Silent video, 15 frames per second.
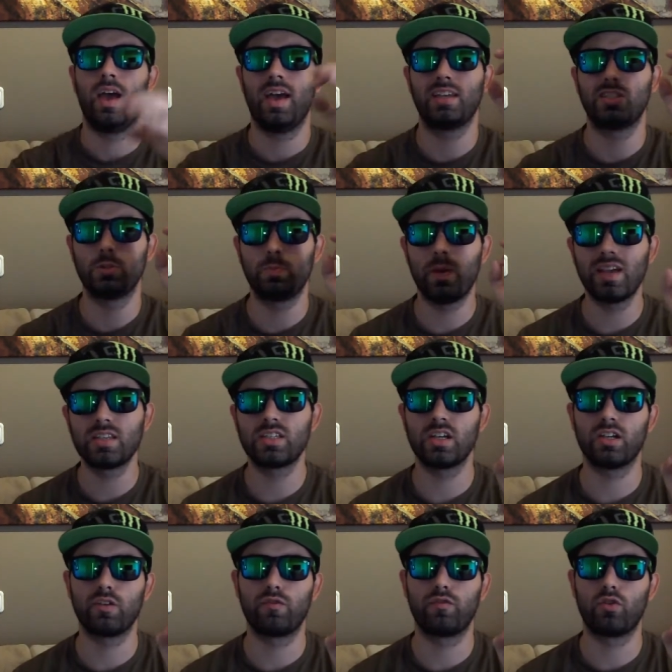
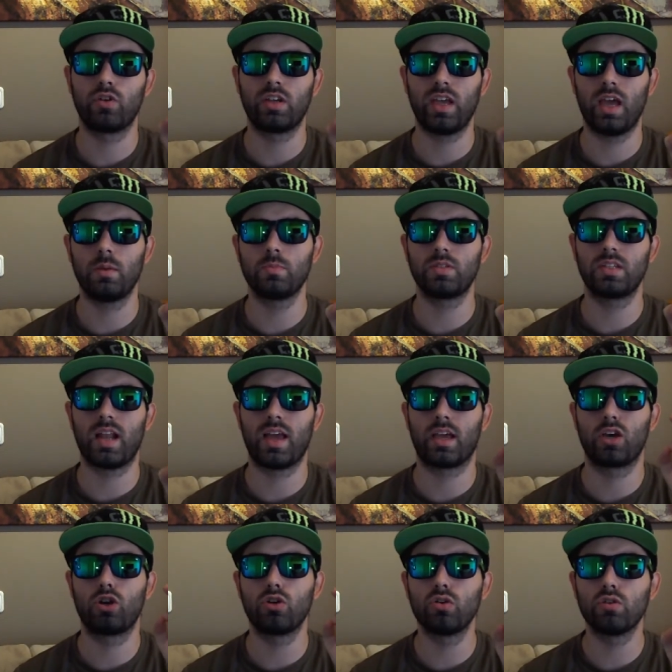especially for games
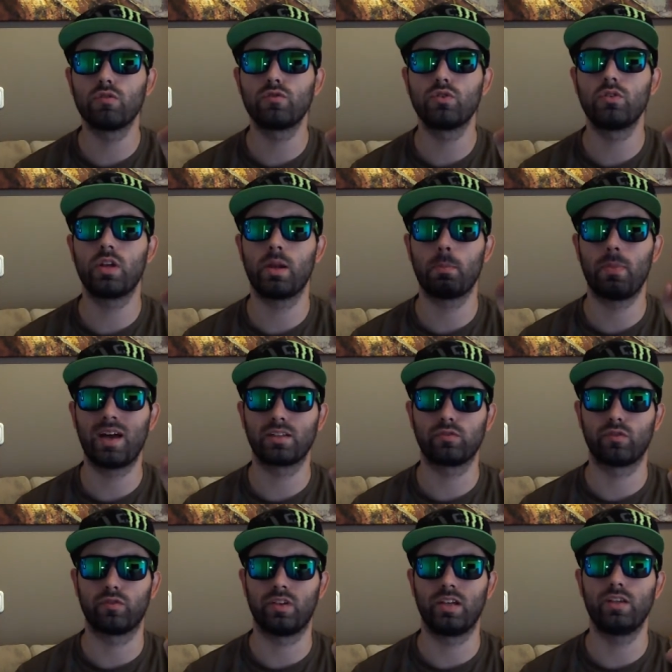like Call of Duty and
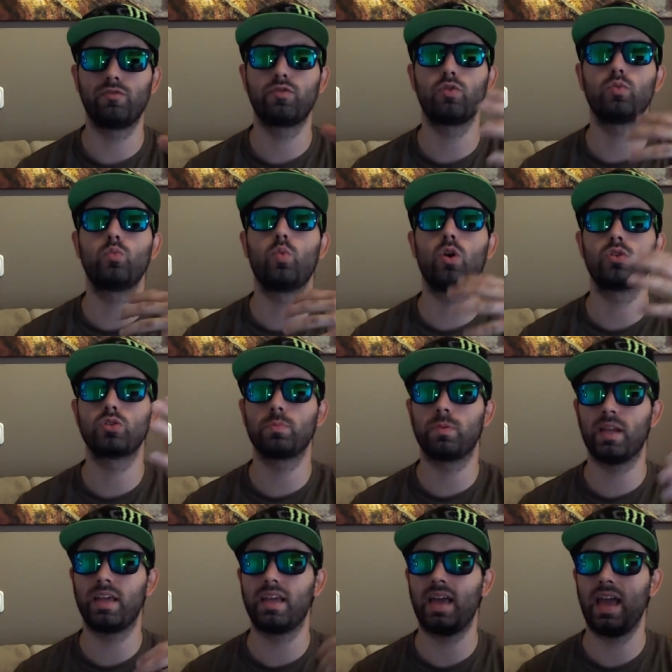Battlefield. If you want to
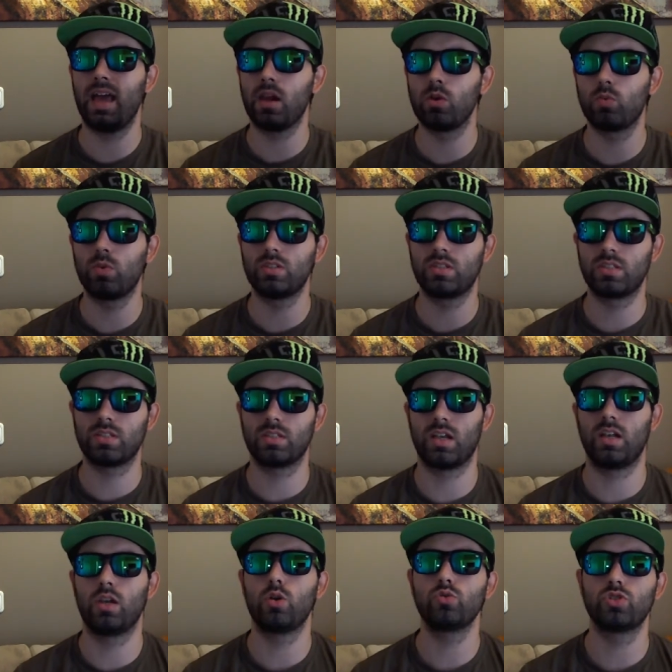play Halo, which is
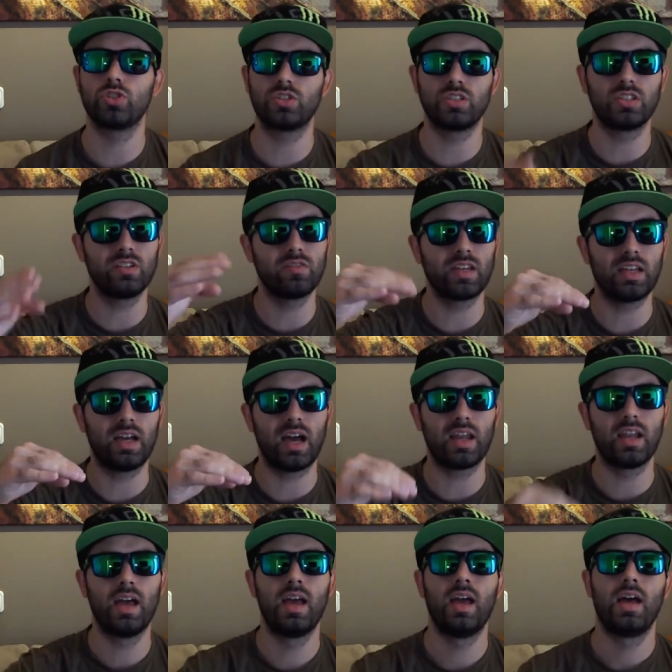a low sensitivity
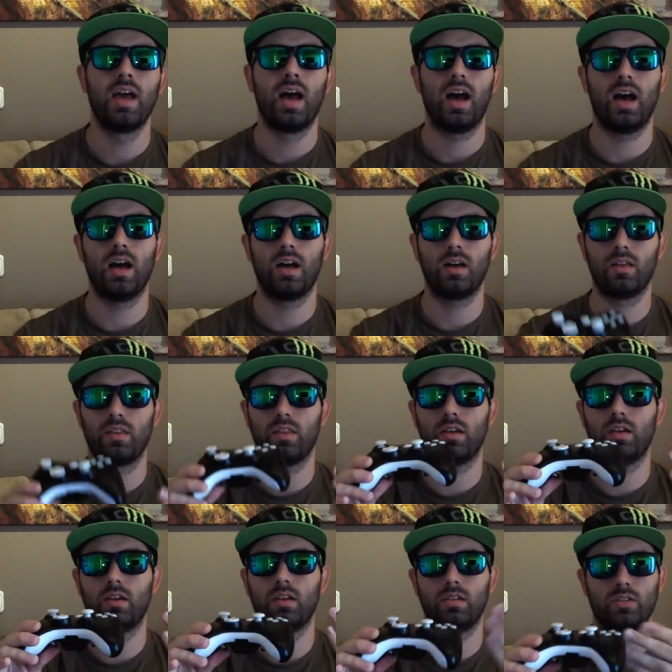gun,
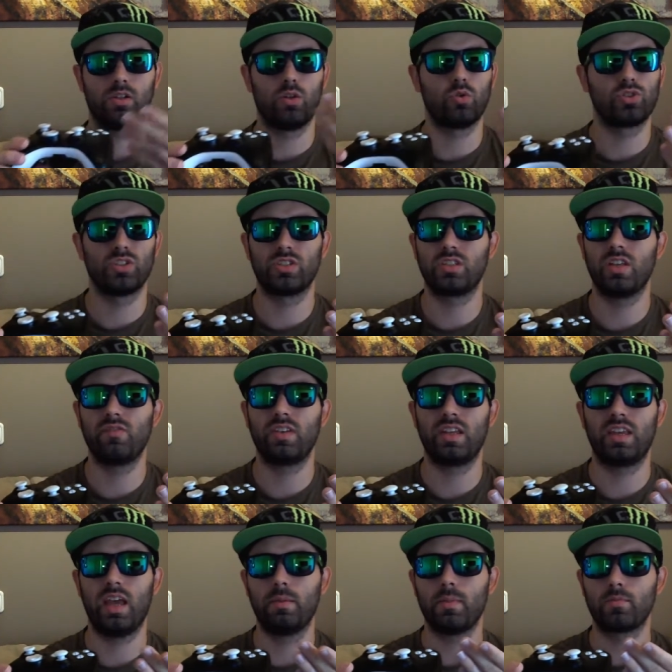low sensitivity
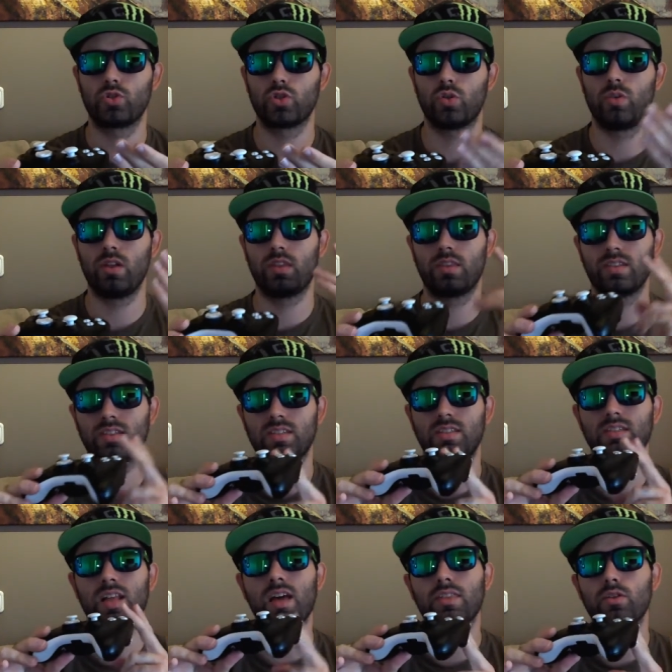game, I'm sorry, this is
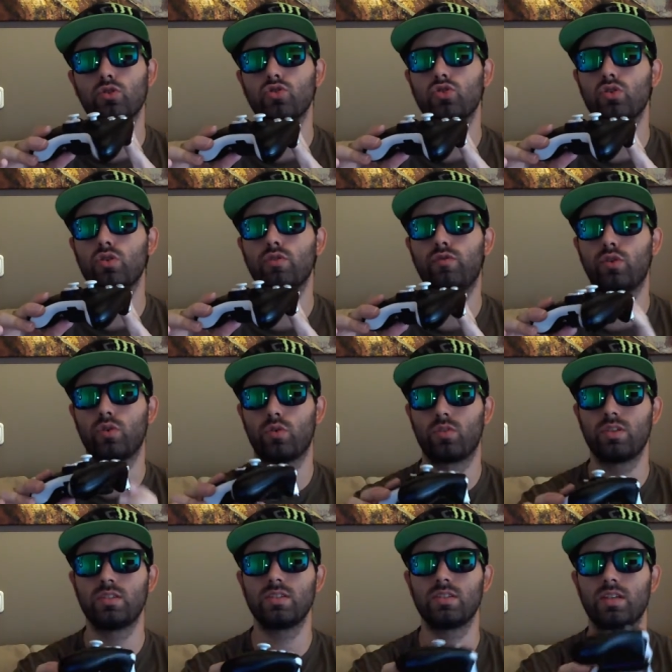not the controller for you.
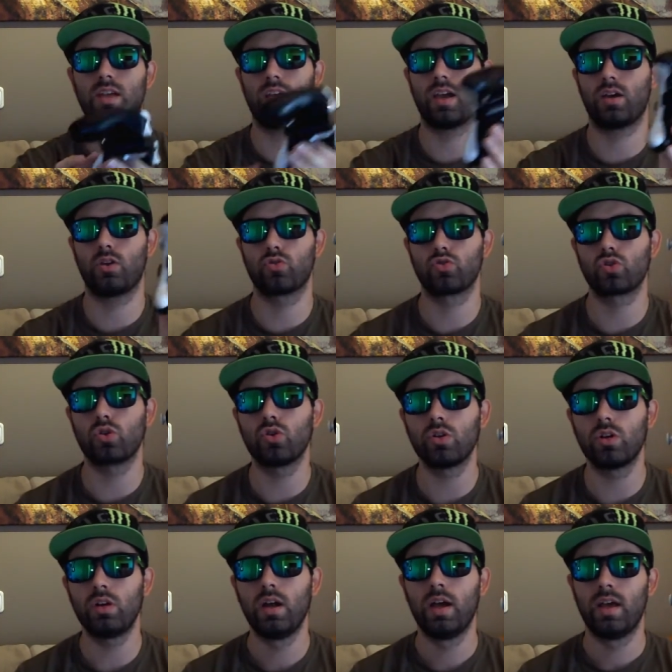This is a
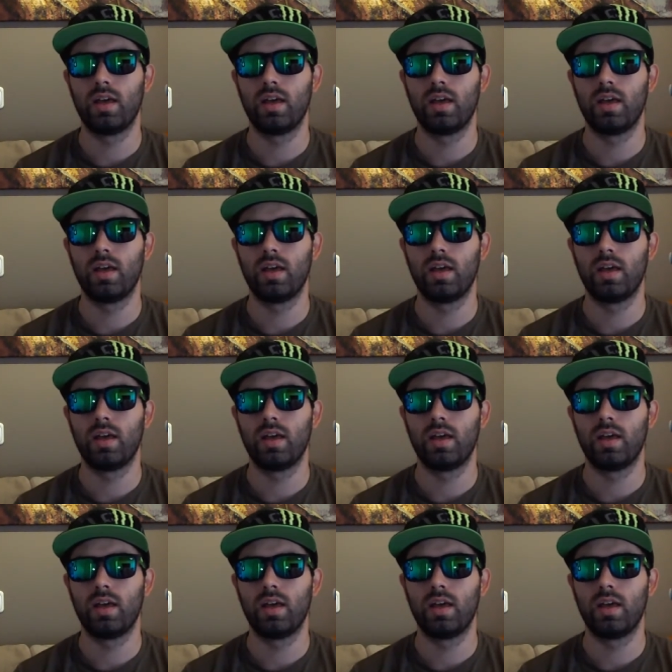controller